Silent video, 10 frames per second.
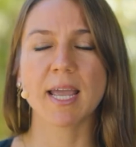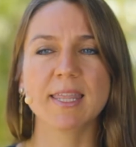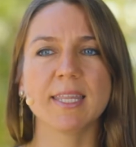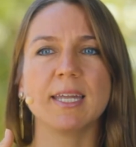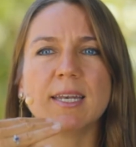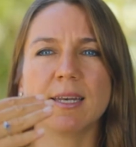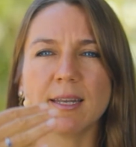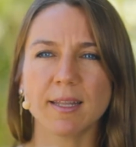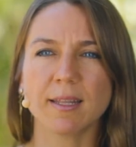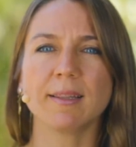And then
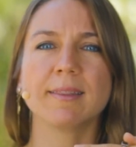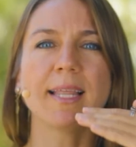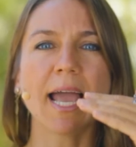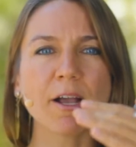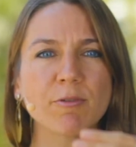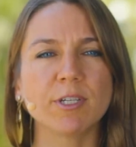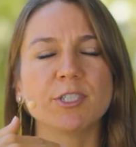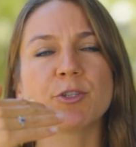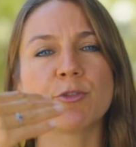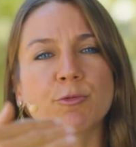
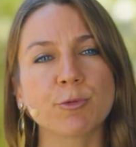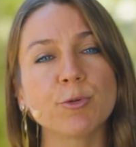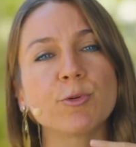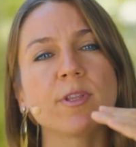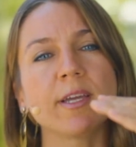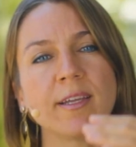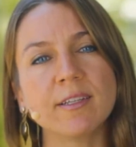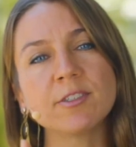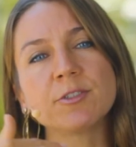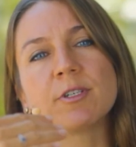language through the
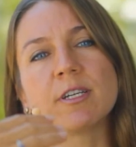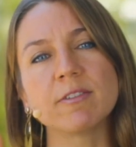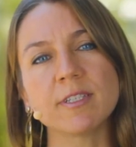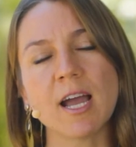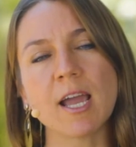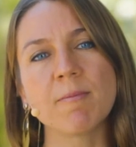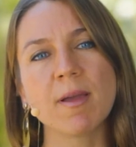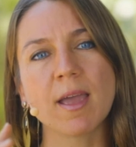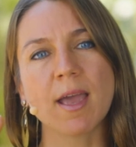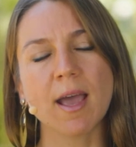history of time
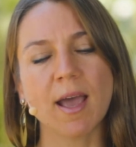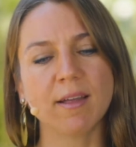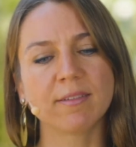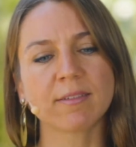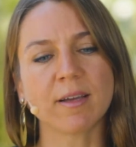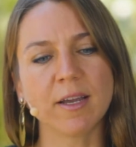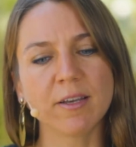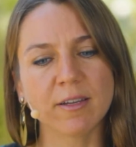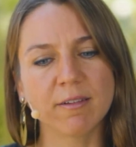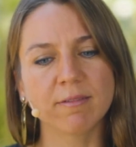has
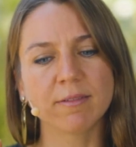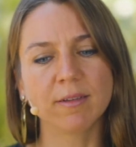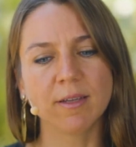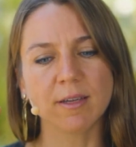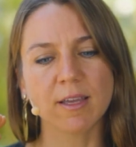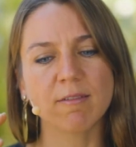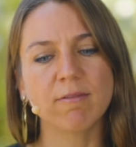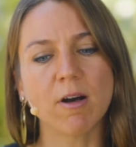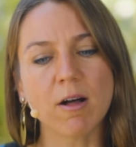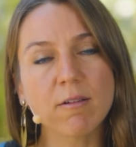kind of
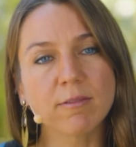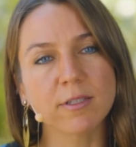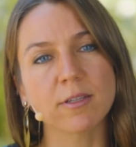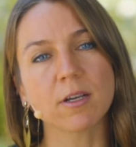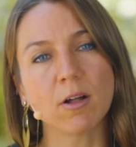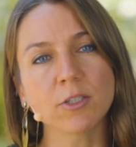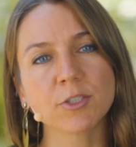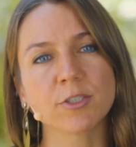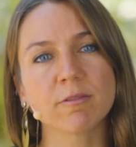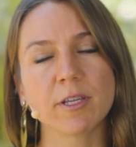evolved the
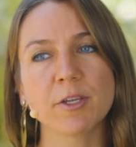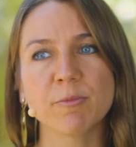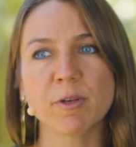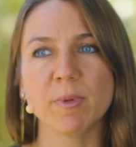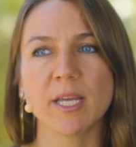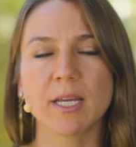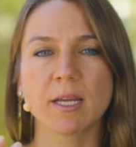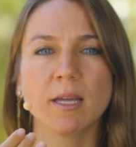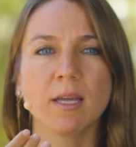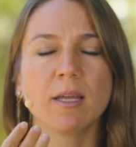culture of the human
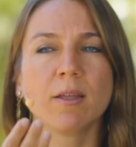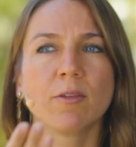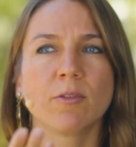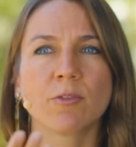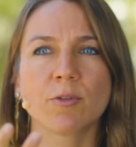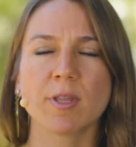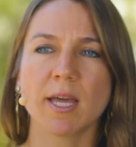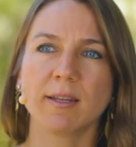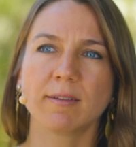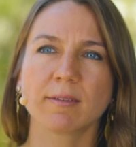being so
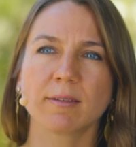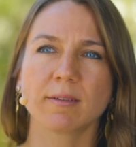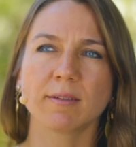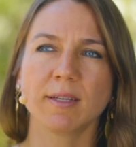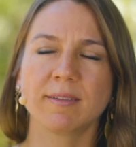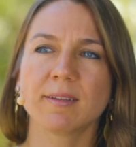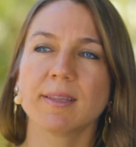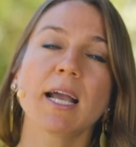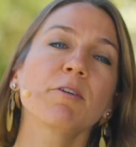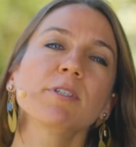that it's a
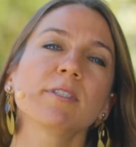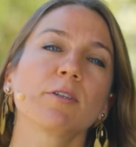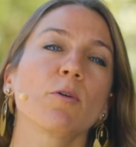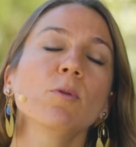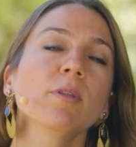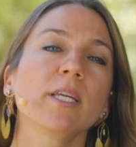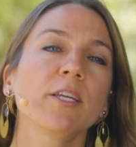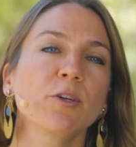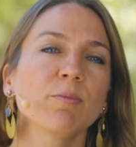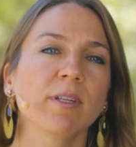language that only
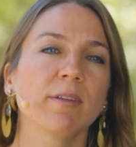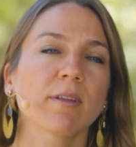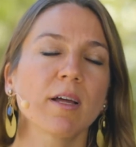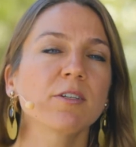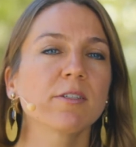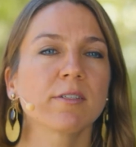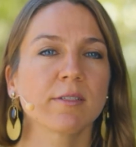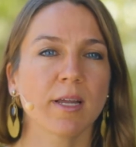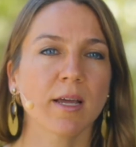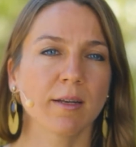humans
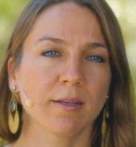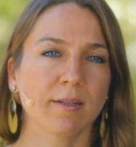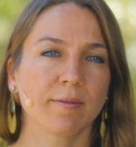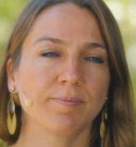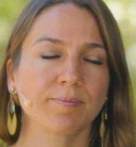understand.